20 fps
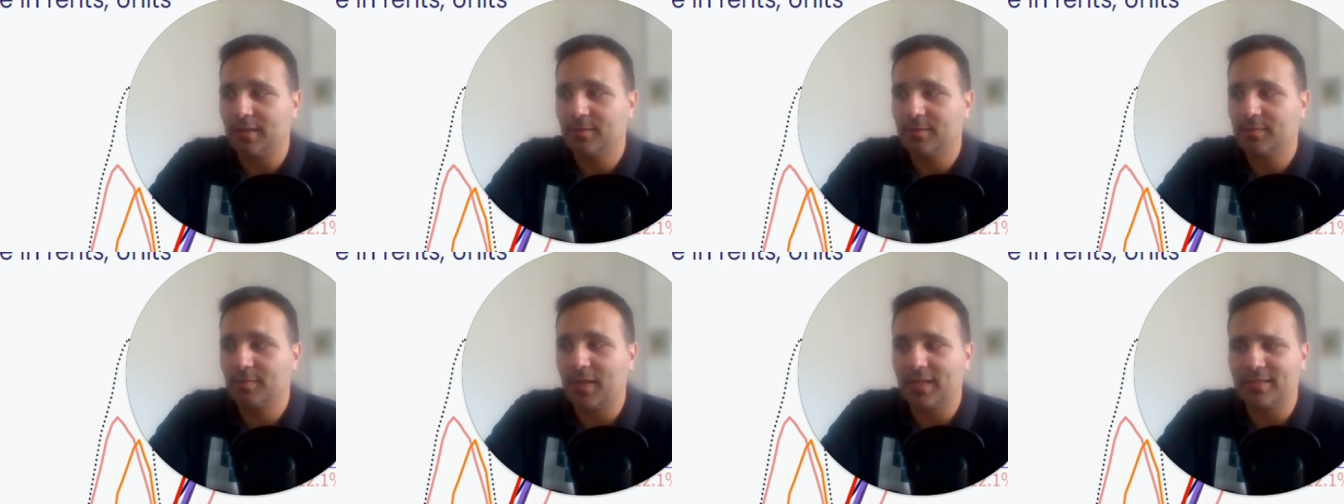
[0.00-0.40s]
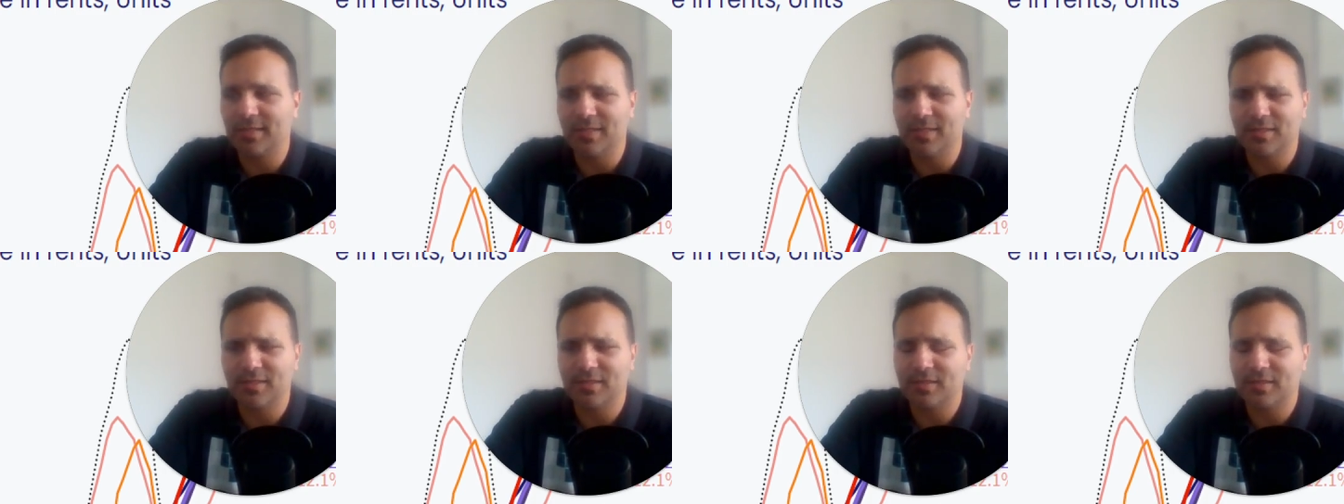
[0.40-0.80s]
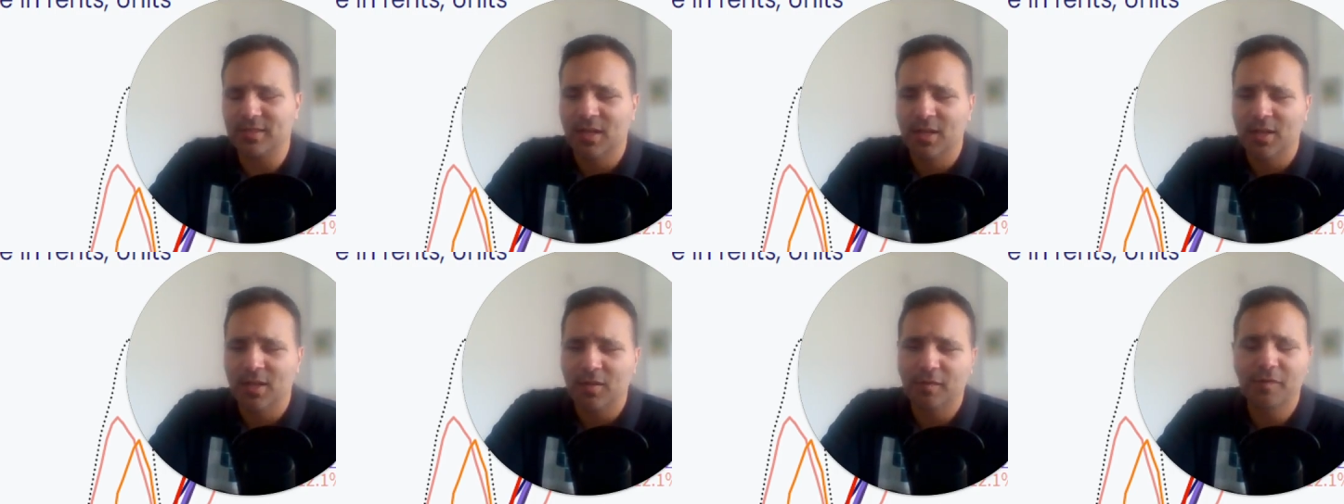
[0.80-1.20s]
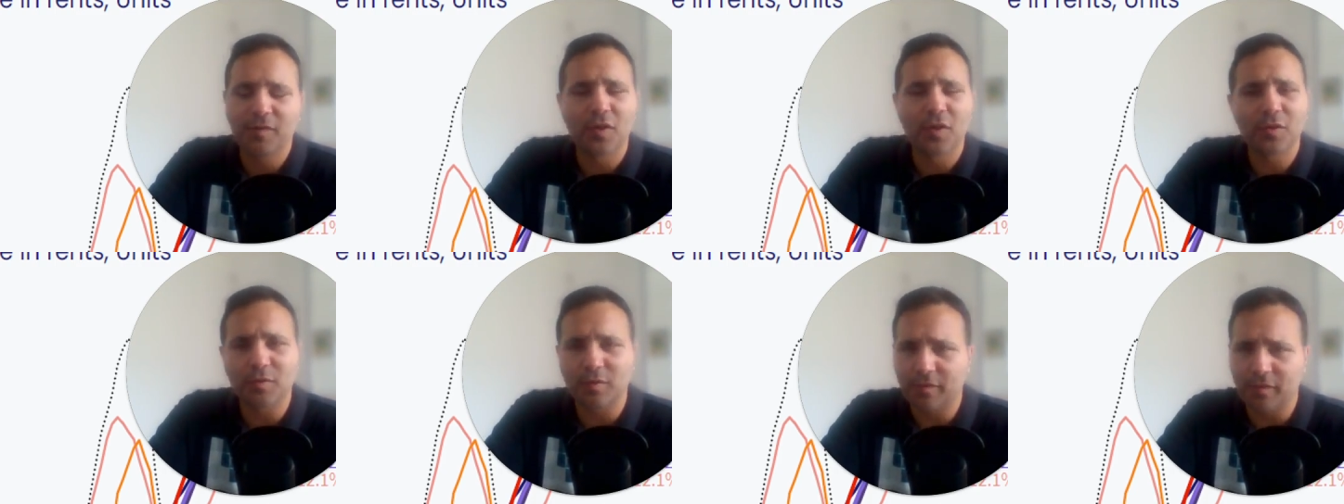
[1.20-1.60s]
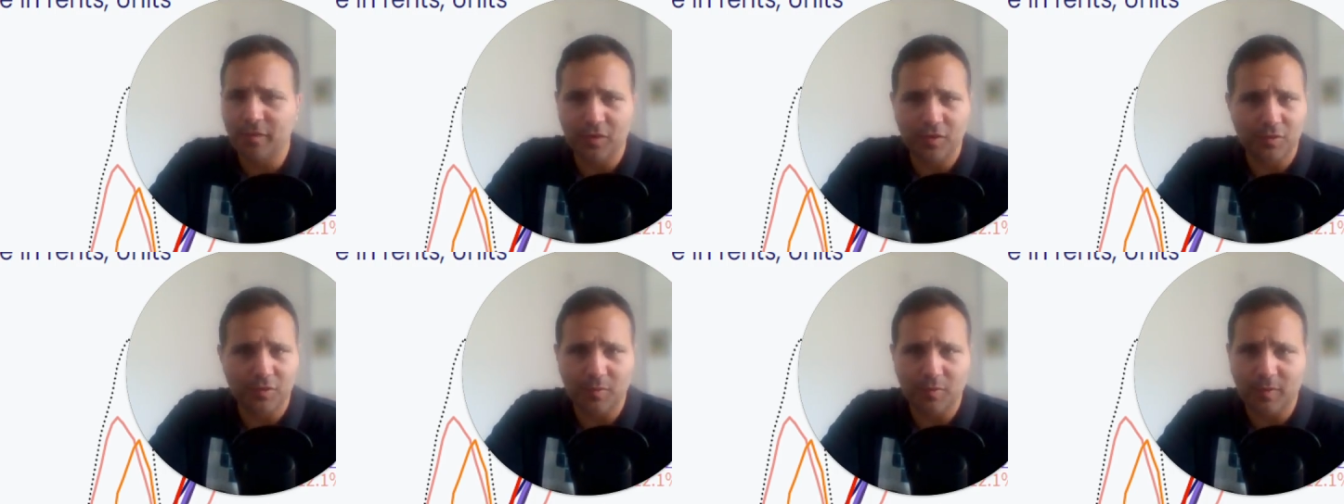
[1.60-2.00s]
places further and
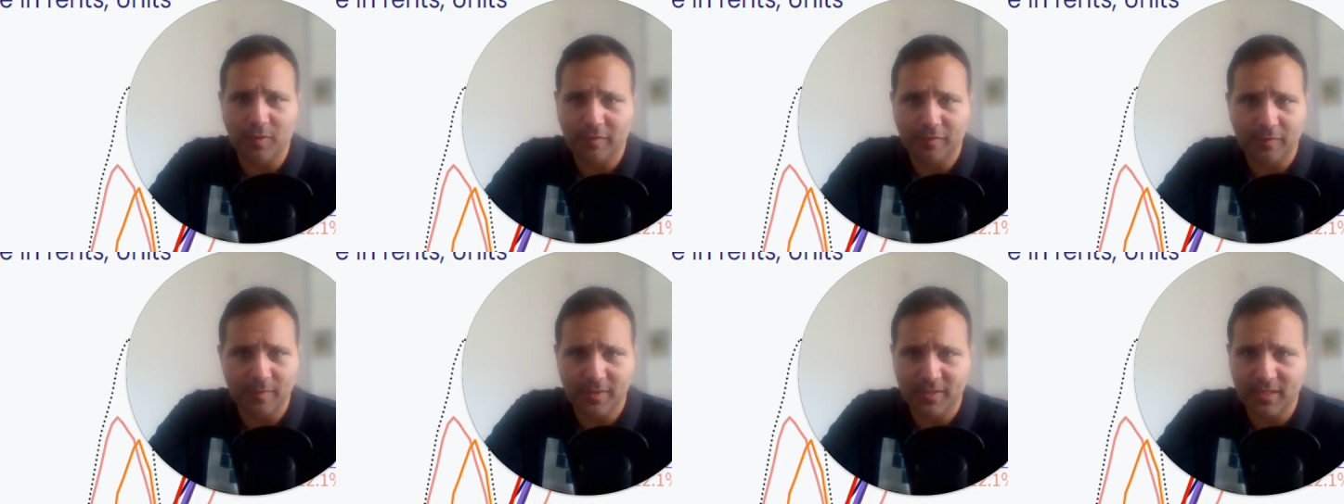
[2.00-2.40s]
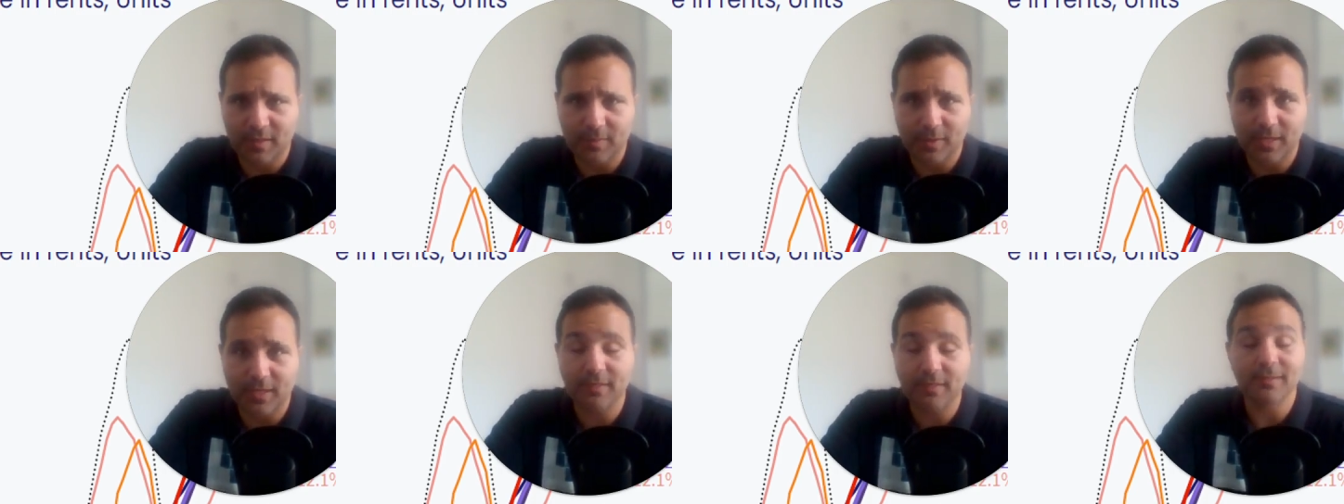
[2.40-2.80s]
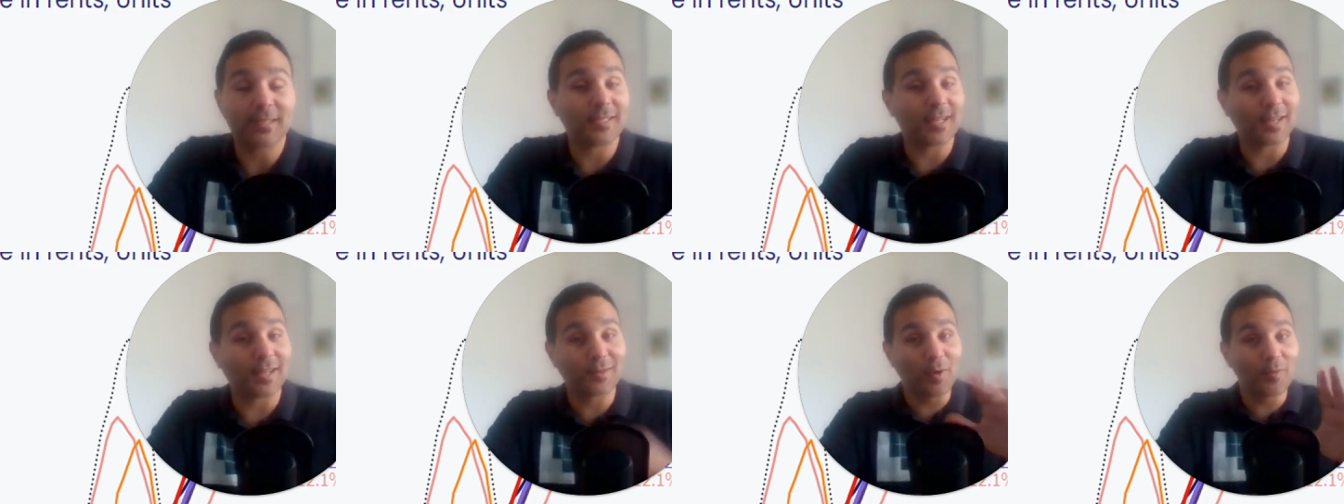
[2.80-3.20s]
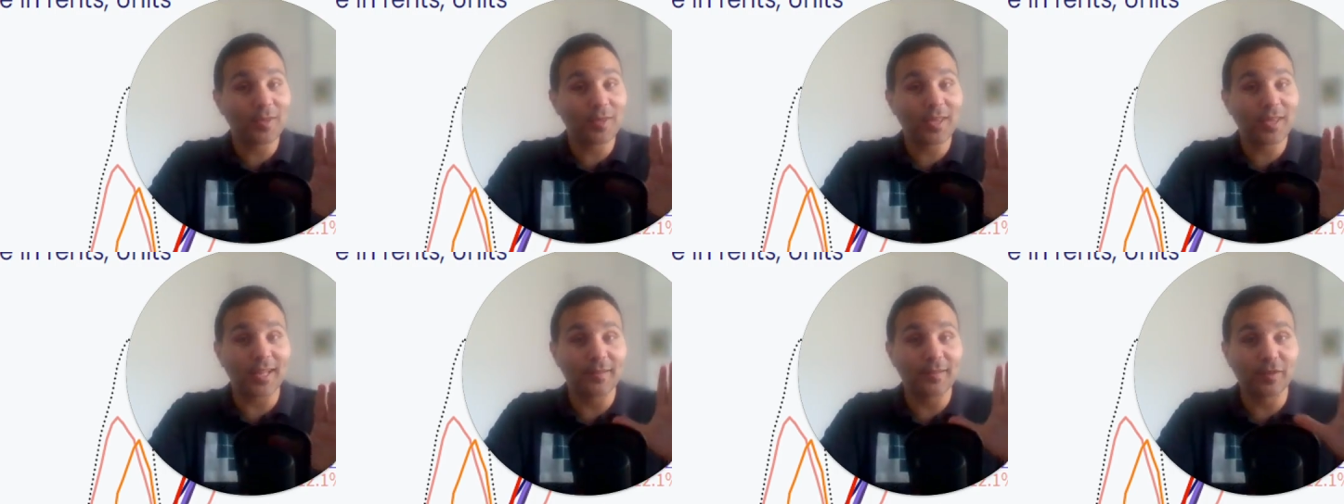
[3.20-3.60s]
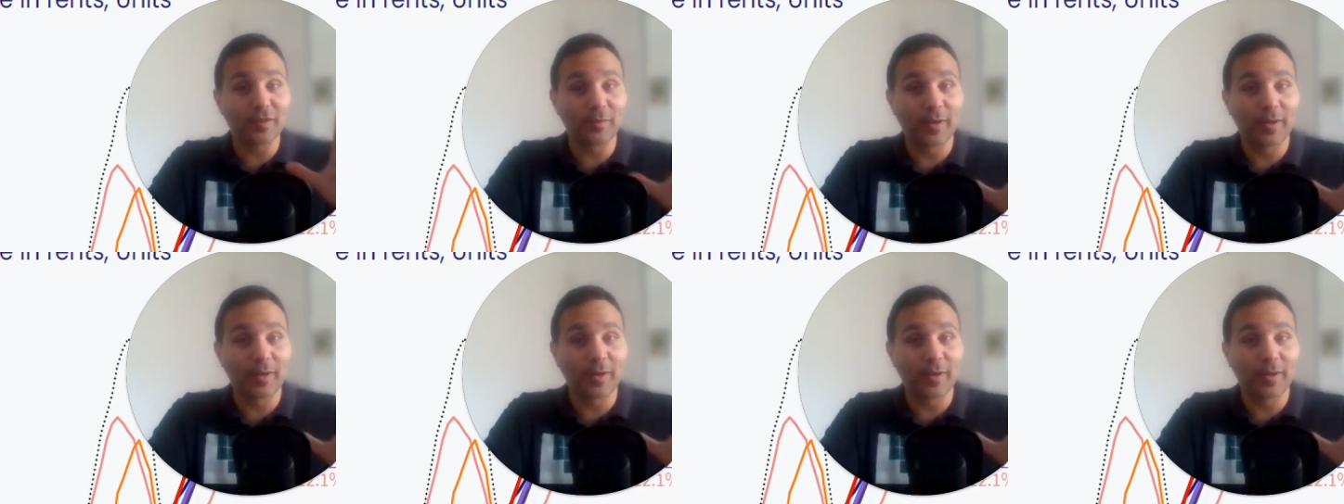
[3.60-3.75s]
further away from the CBD. There's nothing wrong with Kellyville,